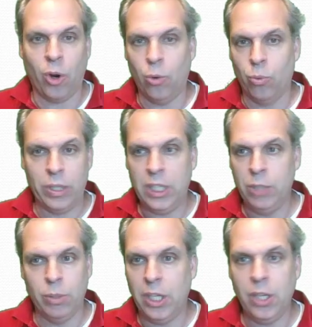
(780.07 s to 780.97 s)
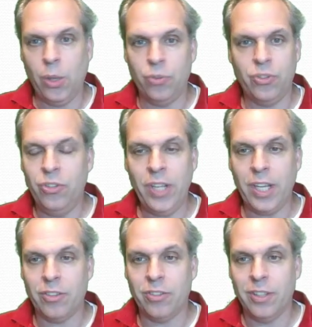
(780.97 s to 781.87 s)
are really, really close to
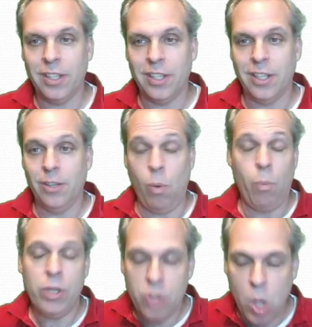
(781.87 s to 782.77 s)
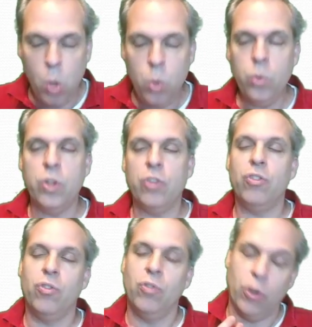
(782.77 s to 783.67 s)
6. When we know
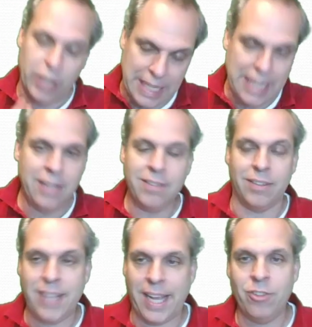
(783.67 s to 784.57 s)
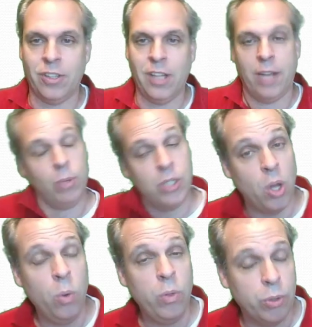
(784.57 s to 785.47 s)
this, there is a tangent line, we
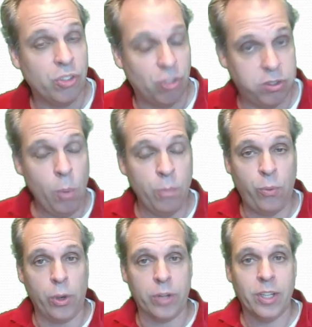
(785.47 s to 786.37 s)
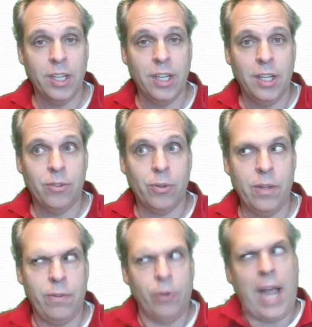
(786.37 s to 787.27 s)
know there is a slope for it. So
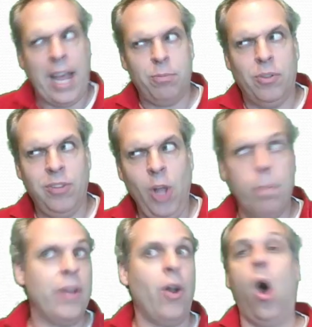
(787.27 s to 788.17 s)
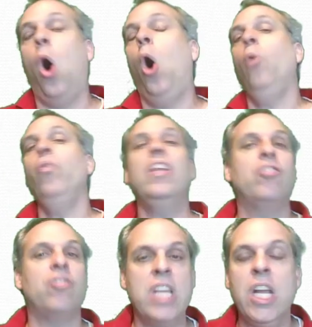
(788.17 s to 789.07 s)
then if there has to be a slope and all
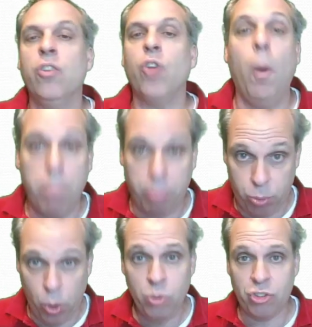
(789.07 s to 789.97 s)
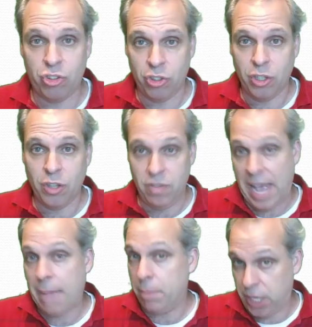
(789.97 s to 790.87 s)
these things approach
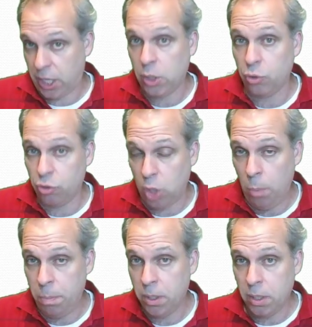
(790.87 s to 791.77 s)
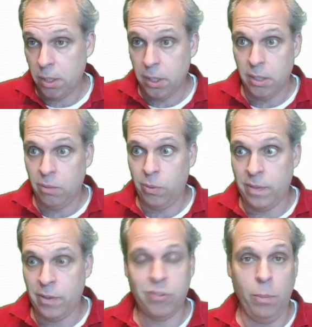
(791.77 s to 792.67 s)
that particular slope, well
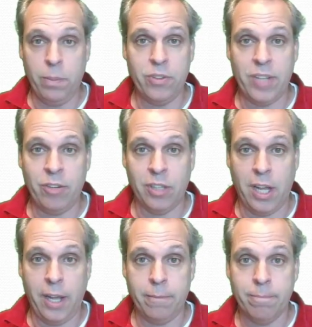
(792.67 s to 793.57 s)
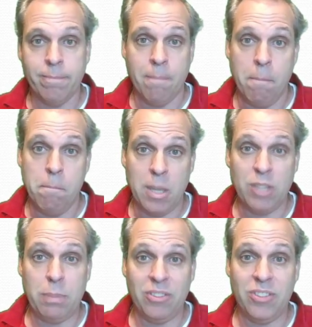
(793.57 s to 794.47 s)
then the slope of the tangent line
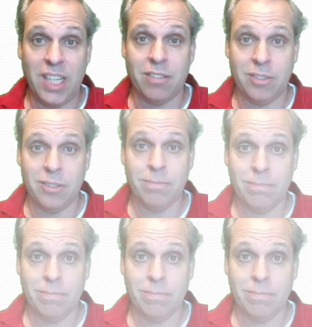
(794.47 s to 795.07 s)
must be 6.